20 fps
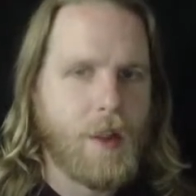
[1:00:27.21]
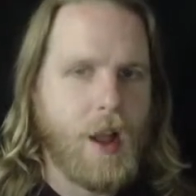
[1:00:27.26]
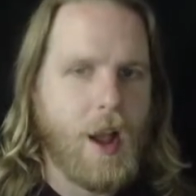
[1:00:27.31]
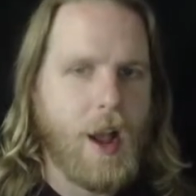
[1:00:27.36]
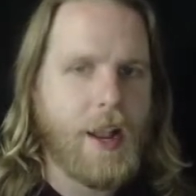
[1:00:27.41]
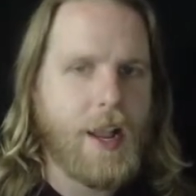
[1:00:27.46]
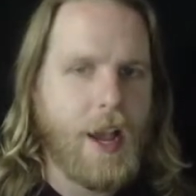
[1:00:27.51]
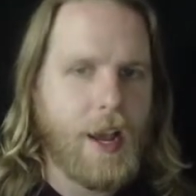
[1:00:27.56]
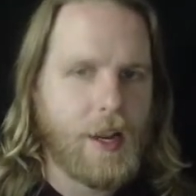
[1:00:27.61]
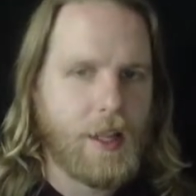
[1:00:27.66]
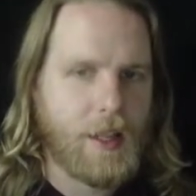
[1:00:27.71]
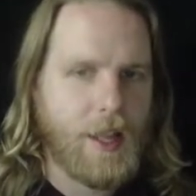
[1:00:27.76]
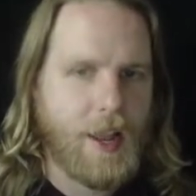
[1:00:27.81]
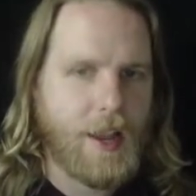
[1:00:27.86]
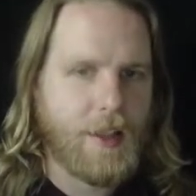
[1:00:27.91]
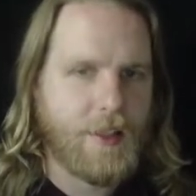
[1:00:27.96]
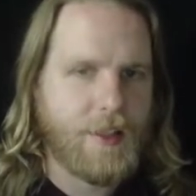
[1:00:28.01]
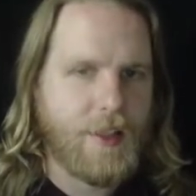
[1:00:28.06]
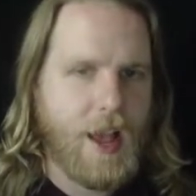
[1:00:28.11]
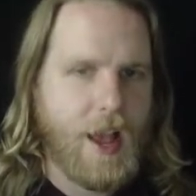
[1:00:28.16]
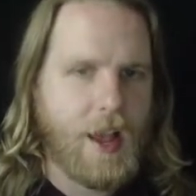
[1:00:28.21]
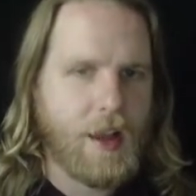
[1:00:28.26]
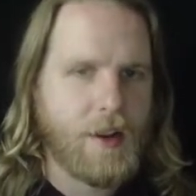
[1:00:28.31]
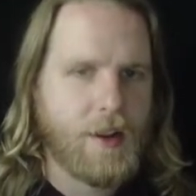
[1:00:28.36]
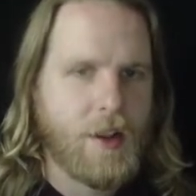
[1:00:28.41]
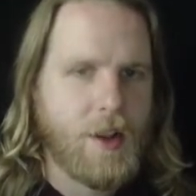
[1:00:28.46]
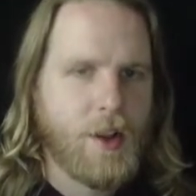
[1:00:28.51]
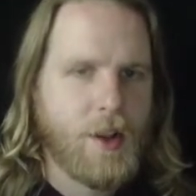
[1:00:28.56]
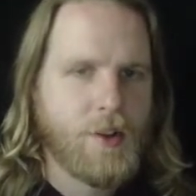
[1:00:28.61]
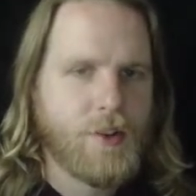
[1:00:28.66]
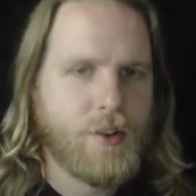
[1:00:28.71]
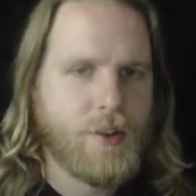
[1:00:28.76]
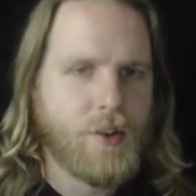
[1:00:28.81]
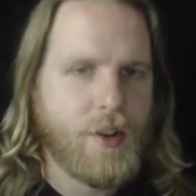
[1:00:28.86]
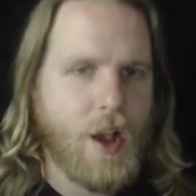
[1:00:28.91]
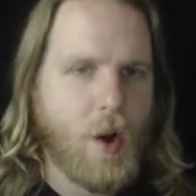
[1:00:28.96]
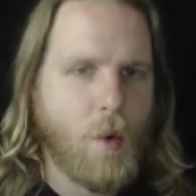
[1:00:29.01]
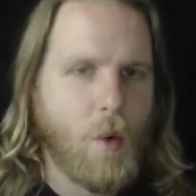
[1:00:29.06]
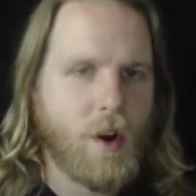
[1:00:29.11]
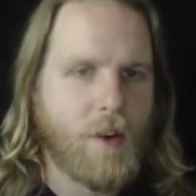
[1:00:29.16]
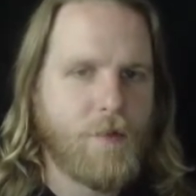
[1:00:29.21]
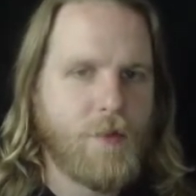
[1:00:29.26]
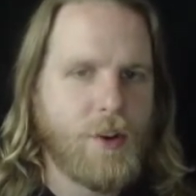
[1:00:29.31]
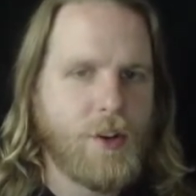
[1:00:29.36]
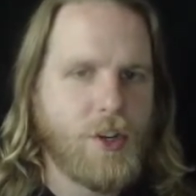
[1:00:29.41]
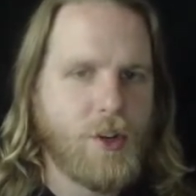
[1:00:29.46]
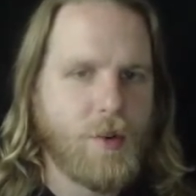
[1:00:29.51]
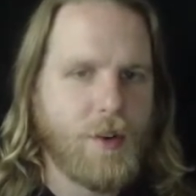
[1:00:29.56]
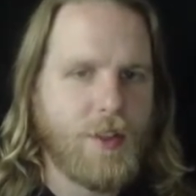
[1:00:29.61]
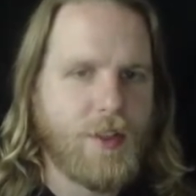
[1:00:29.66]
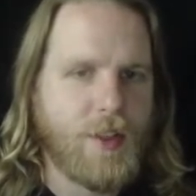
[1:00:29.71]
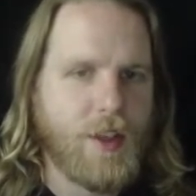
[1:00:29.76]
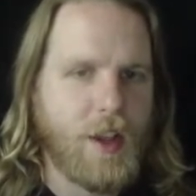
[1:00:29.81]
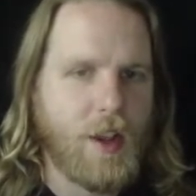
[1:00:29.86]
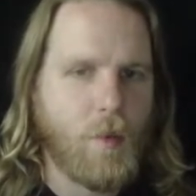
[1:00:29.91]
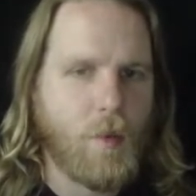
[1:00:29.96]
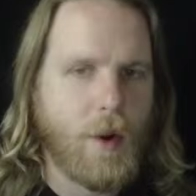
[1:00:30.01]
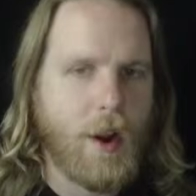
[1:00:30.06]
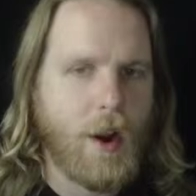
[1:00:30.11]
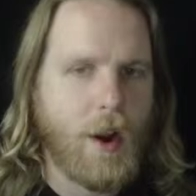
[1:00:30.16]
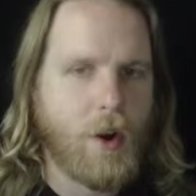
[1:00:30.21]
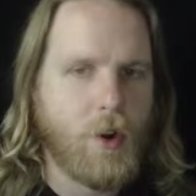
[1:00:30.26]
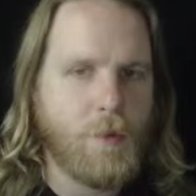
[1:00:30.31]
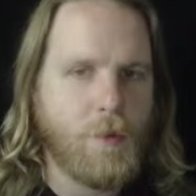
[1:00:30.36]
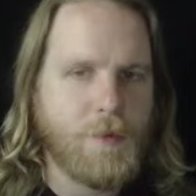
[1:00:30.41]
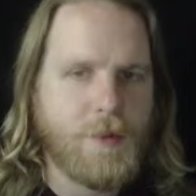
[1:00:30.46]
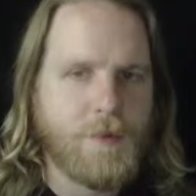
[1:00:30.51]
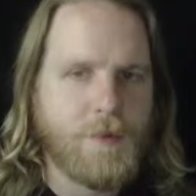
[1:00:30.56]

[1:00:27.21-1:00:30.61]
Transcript: I kind of like that. So yeah, what if we do a thing where